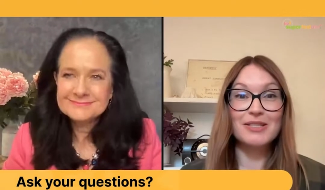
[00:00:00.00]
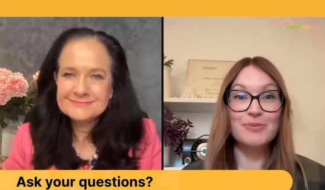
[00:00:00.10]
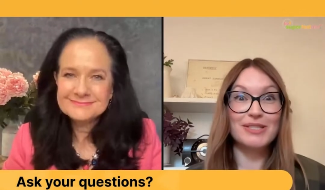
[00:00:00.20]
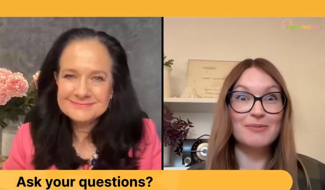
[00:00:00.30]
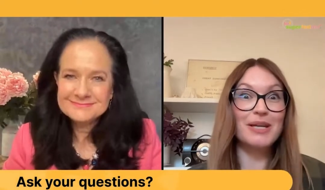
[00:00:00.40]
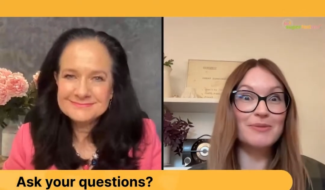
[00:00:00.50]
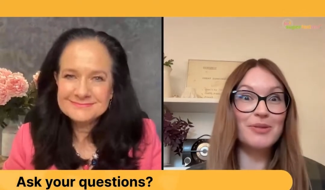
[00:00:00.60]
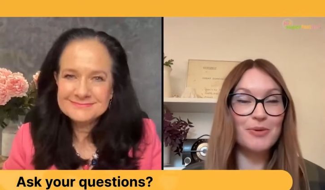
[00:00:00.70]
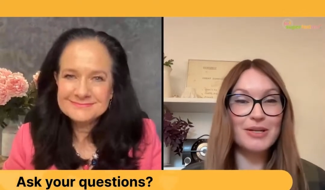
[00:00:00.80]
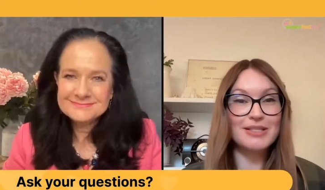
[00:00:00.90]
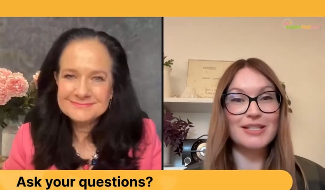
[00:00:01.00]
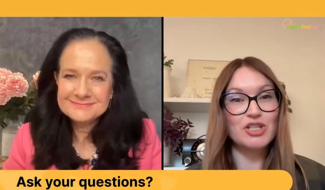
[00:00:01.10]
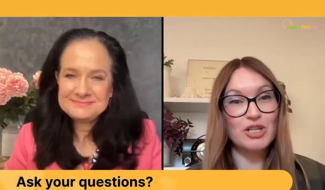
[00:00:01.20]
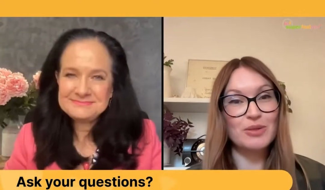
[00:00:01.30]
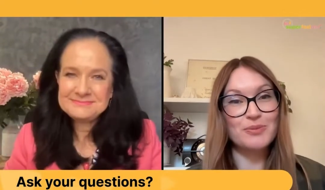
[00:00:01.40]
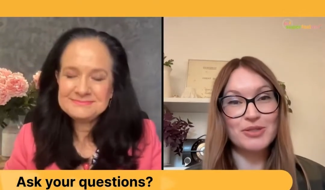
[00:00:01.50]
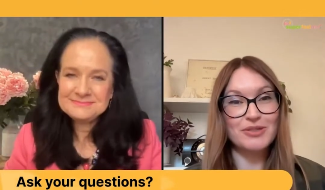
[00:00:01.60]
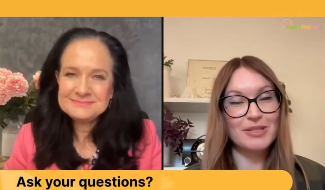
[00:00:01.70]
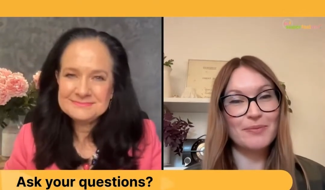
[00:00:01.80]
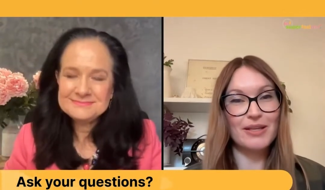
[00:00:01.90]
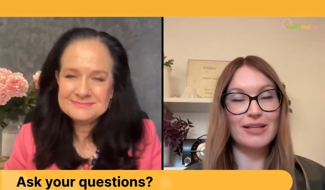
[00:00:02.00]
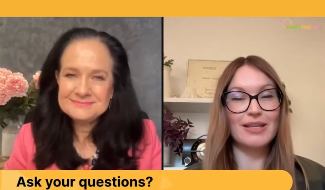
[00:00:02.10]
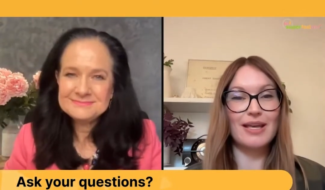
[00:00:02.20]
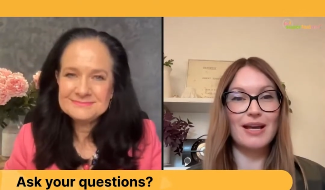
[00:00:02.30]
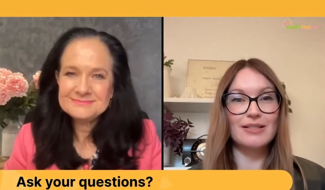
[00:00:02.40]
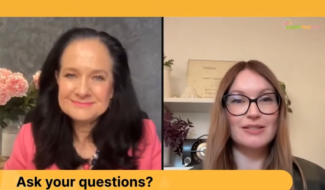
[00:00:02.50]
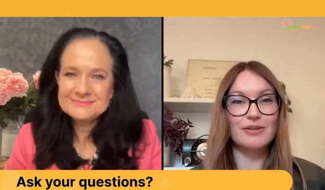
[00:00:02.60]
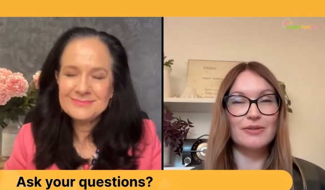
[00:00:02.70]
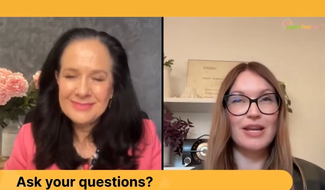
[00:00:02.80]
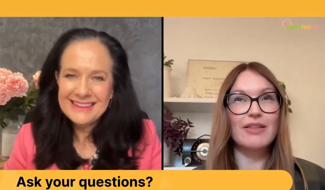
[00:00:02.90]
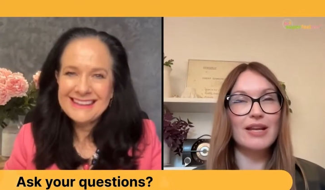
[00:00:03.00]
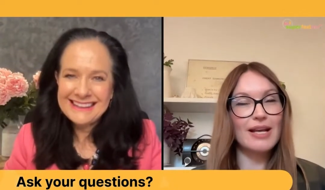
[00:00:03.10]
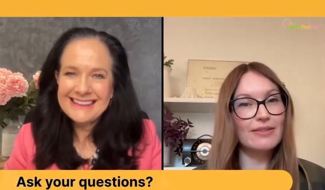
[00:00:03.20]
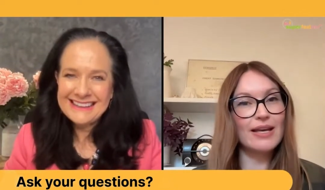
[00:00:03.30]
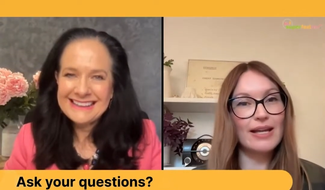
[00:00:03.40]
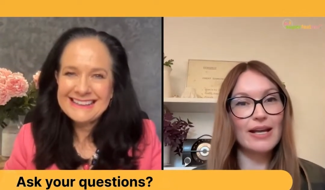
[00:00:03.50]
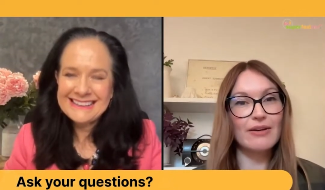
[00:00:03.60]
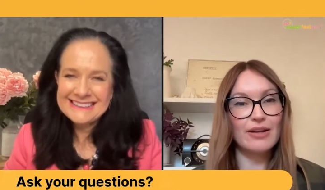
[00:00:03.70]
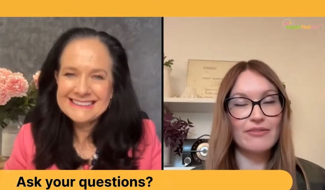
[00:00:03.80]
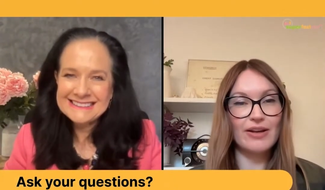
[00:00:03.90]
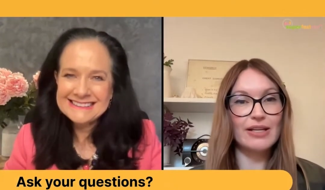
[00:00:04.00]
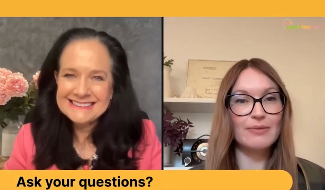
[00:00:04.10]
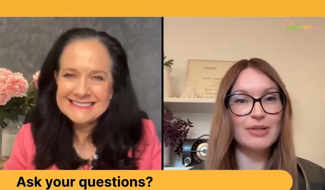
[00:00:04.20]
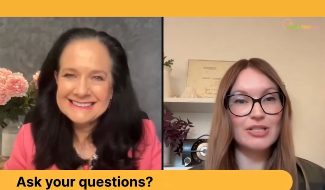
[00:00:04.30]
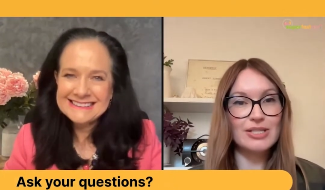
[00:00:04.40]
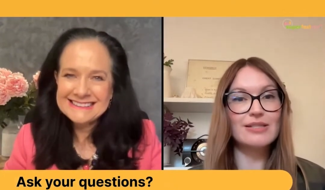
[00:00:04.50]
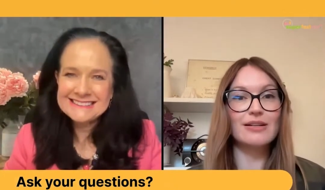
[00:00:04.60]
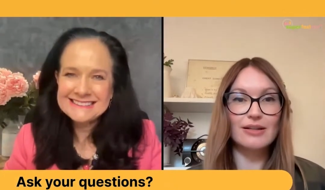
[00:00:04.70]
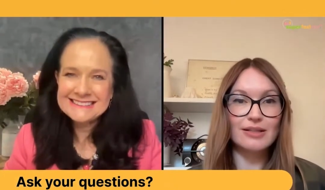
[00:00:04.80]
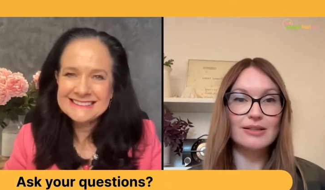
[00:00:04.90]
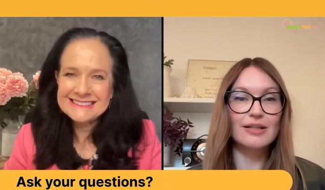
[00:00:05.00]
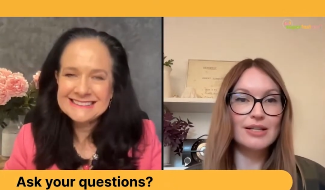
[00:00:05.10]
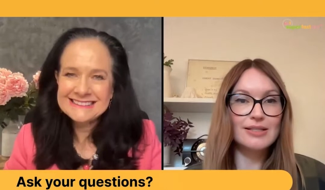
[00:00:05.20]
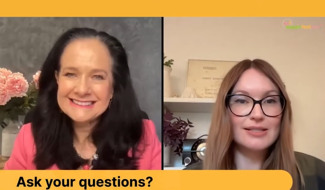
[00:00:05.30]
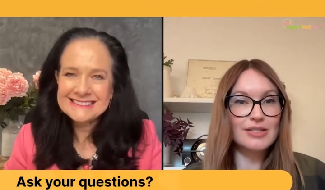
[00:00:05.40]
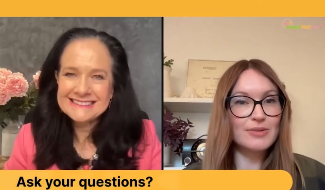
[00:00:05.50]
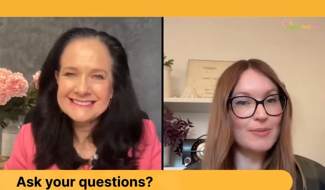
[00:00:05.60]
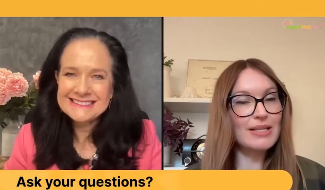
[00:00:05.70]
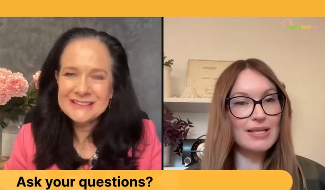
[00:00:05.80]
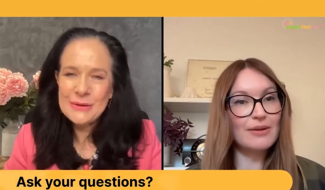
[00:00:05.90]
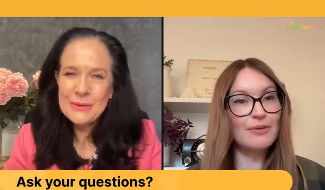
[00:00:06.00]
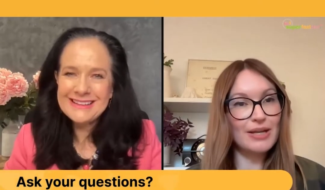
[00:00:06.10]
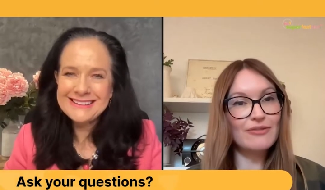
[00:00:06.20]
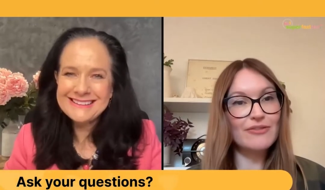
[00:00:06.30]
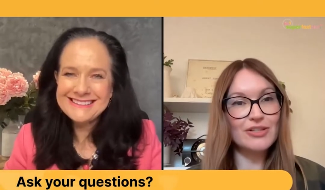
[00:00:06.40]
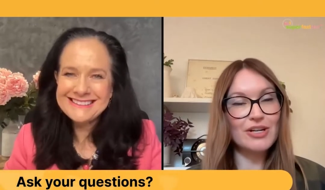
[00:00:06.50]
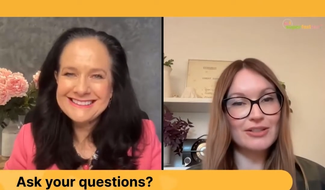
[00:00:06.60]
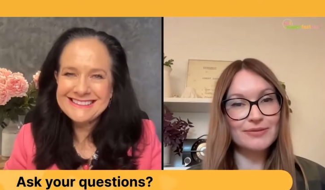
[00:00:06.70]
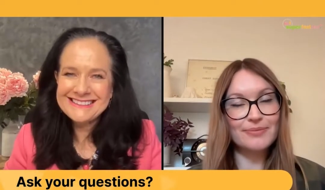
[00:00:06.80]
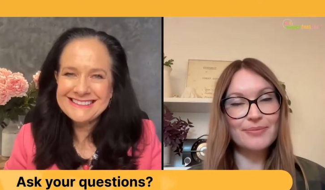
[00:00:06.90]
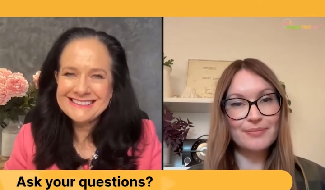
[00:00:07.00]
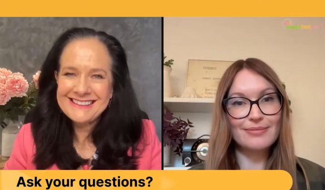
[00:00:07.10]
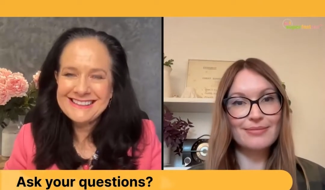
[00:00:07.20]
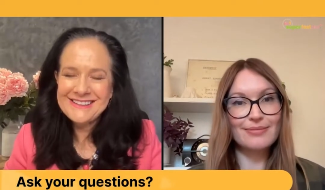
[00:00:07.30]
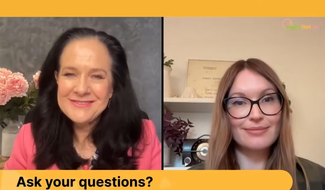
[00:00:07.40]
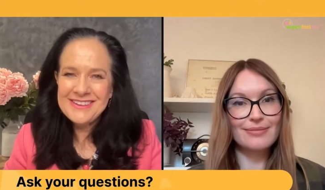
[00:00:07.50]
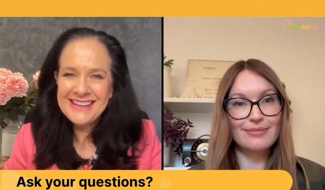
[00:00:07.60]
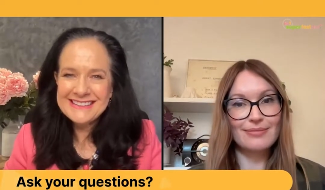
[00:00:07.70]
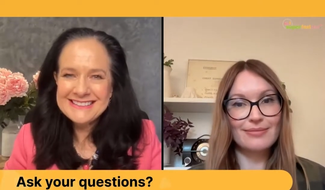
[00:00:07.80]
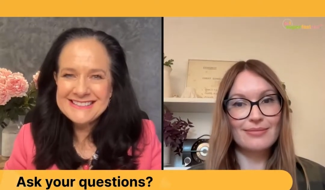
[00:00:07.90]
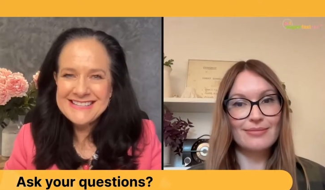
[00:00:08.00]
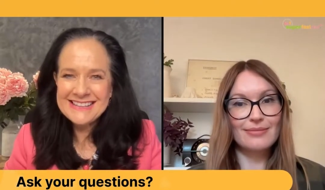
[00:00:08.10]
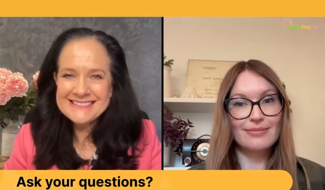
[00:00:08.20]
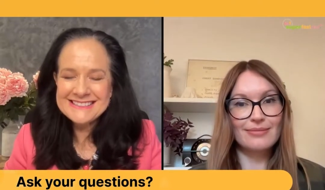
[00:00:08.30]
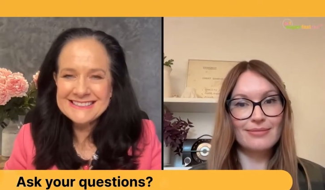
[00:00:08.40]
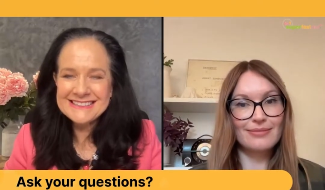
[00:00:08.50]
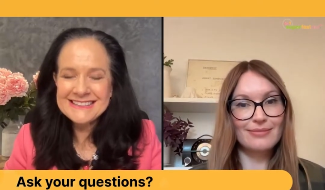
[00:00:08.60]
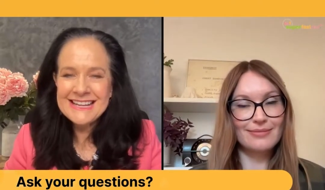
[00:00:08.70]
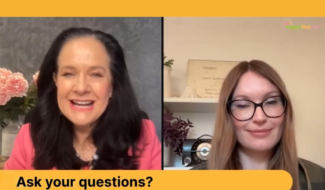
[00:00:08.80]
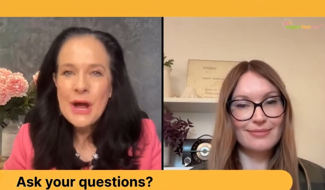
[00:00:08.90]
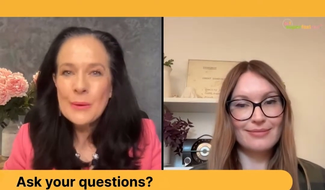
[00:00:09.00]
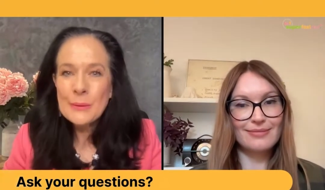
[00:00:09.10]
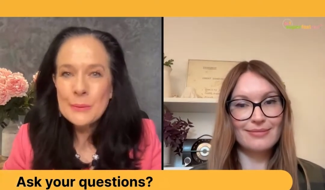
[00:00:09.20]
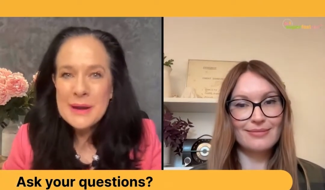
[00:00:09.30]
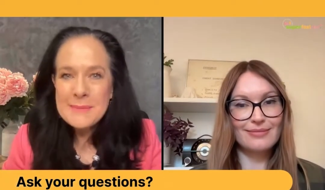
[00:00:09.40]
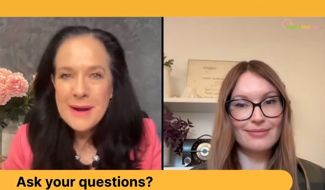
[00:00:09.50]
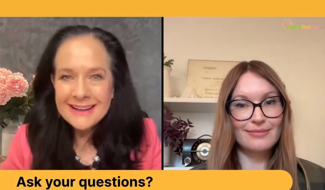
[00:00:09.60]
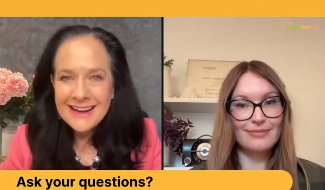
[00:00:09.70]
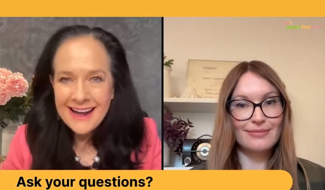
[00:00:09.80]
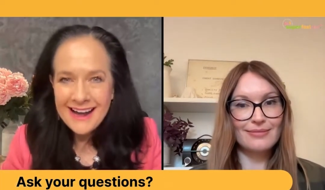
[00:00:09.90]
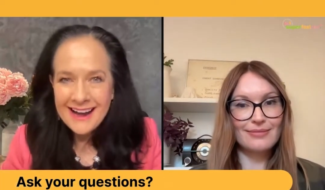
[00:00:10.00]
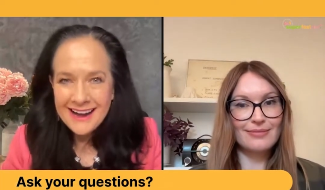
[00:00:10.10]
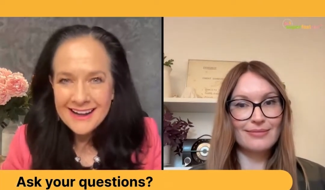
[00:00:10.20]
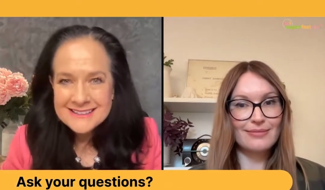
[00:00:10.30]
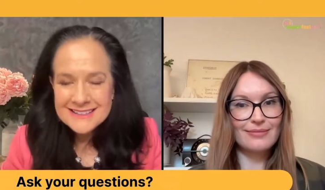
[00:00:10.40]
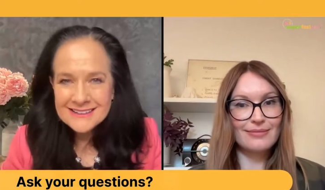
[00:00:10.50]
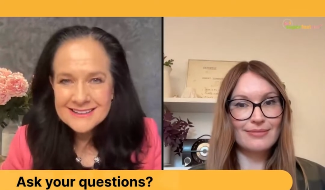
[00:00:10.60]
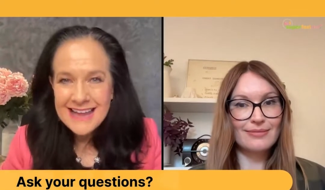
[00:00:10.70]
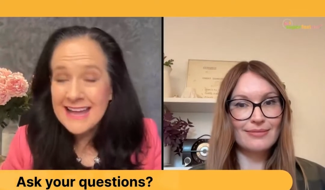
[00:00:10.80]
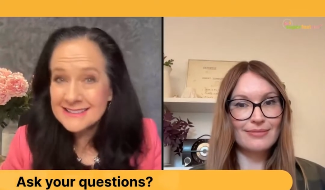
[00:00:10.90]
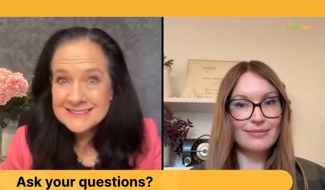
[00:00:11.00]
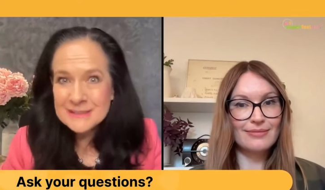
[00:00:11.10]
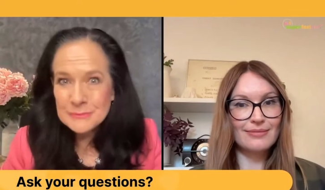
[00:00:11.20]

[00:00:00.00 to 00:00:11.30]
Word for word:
Speaker 1: but sometimes it was like chips or something like that. So now that I cut that out, I find it much easier to just maintain
Speaker 2: weight for sure. Fantastic. Well, we might answer some